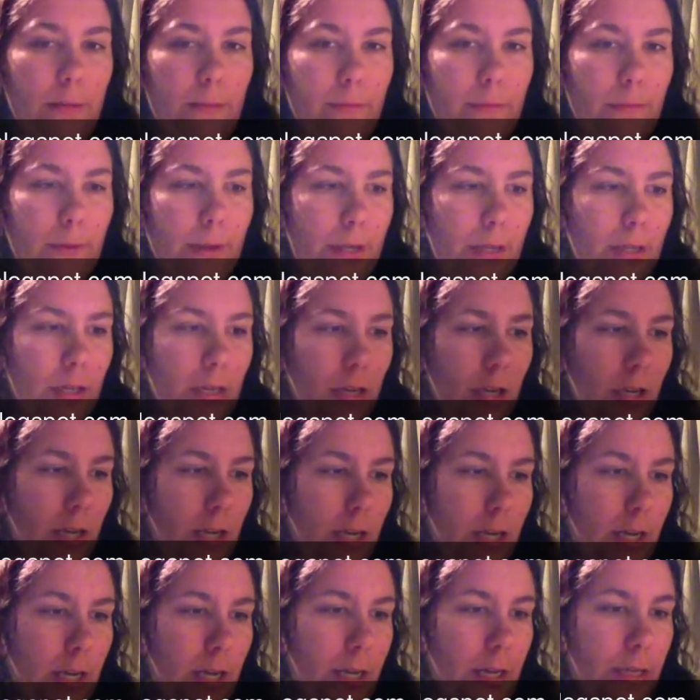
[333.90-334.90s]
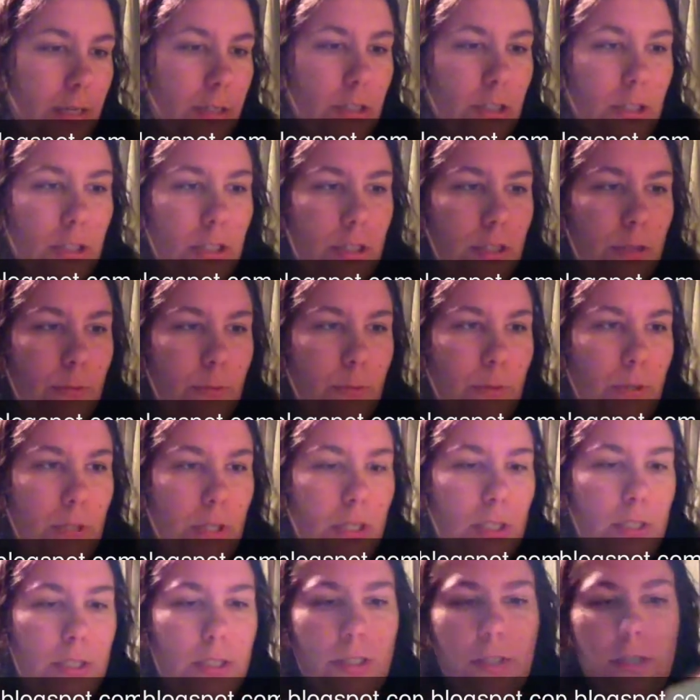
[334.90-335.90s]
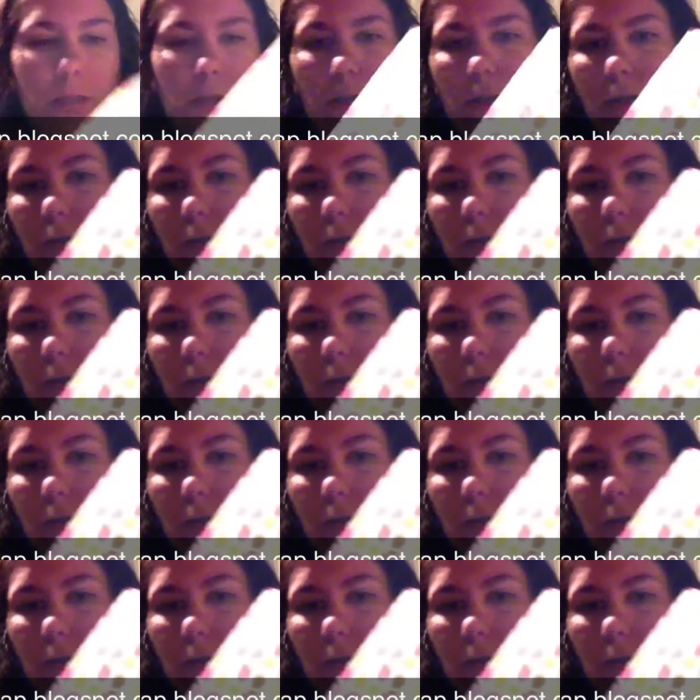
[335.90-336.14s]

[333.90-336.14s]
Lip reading: But I just put